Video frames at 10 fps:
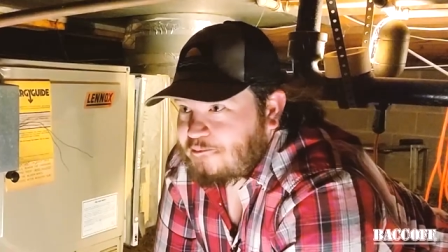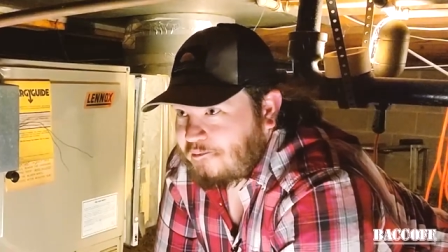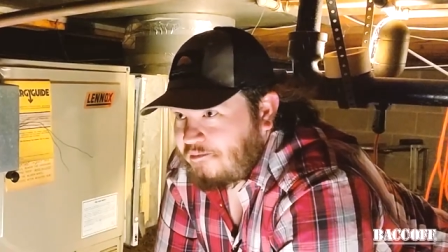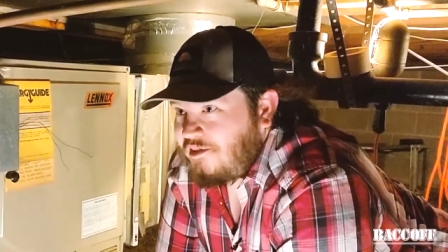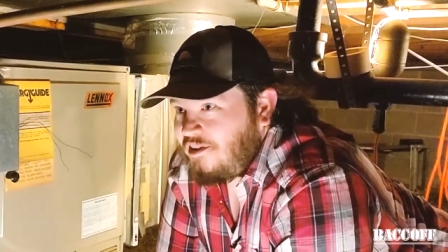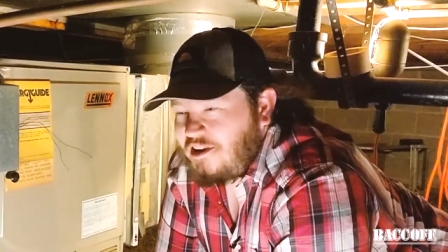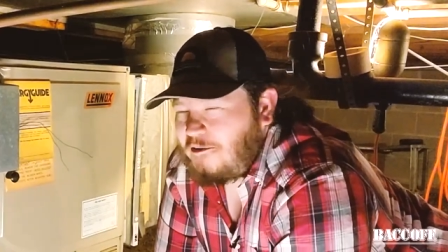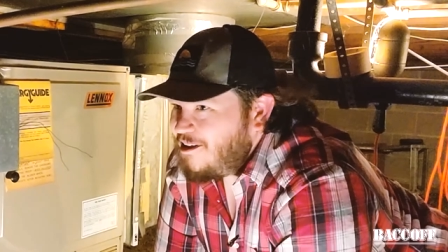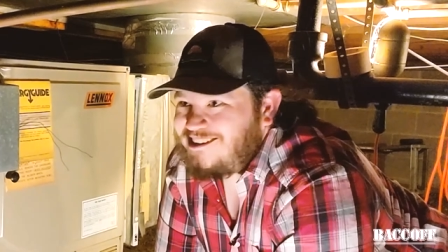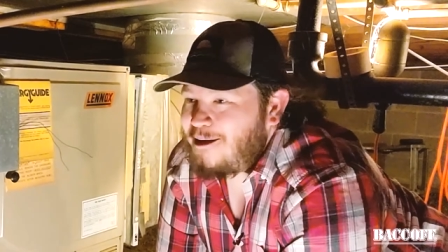Mm-hmm.
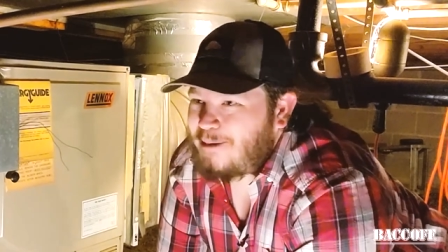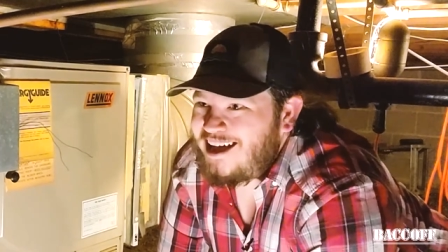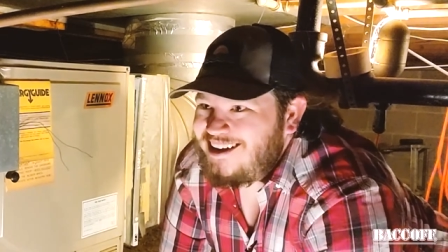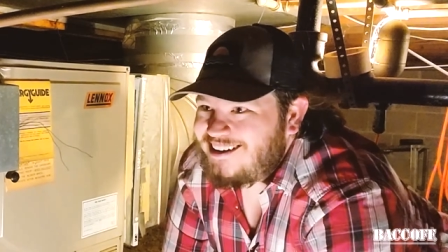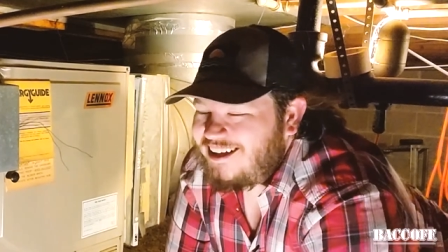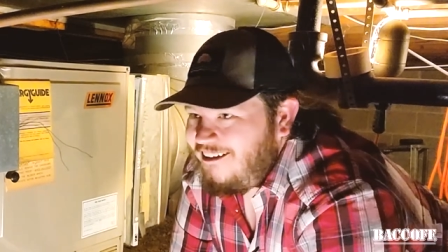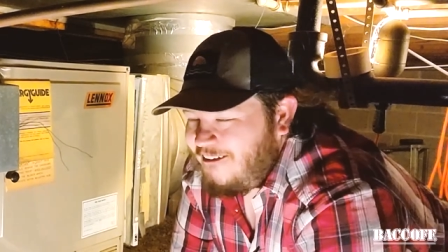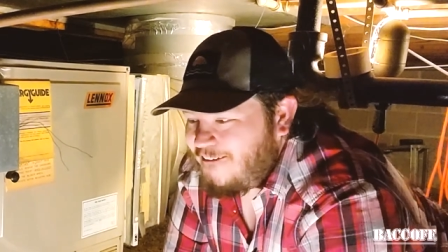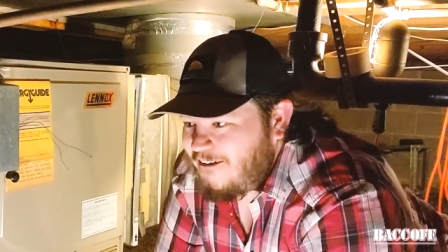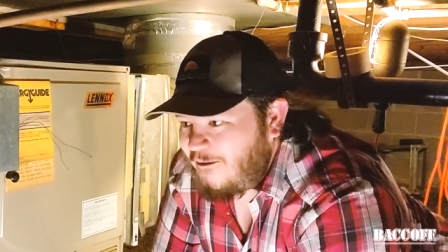No, that's not mine.
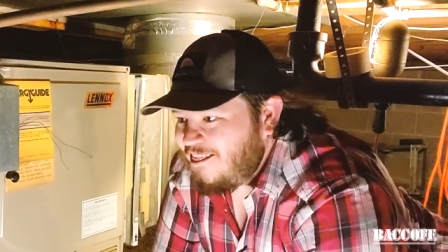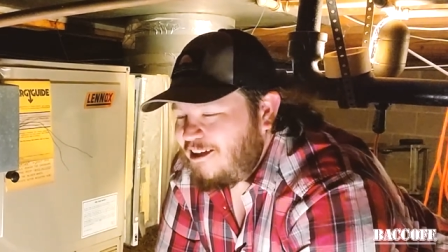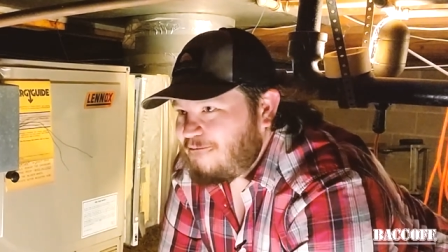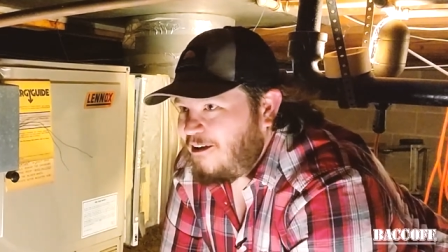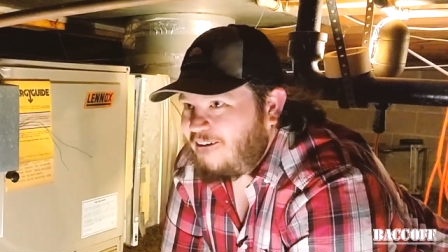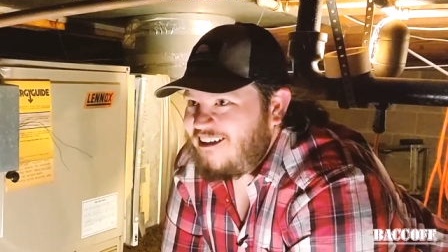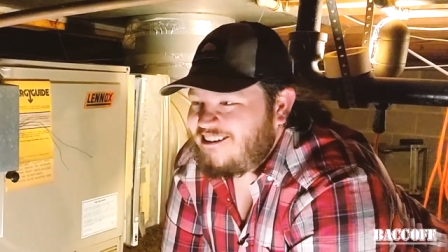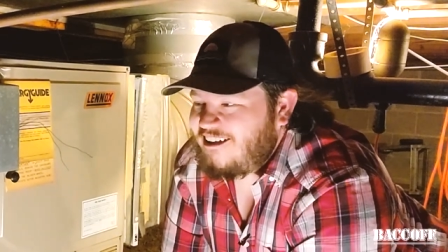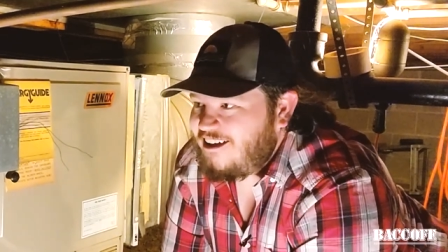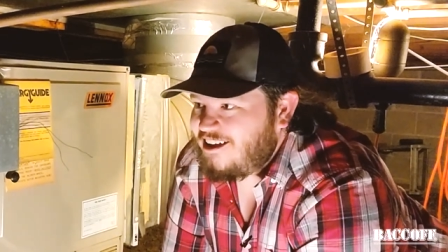Uh-uh. No, I left. No,
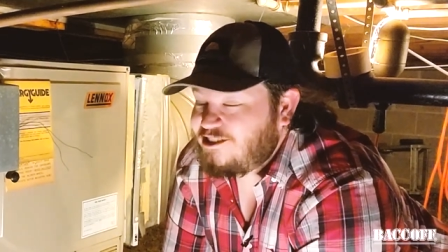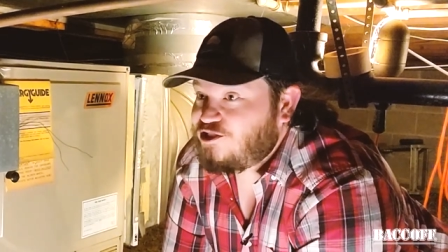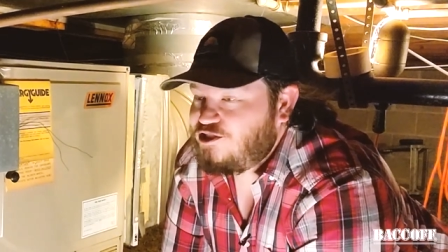that, uh, that's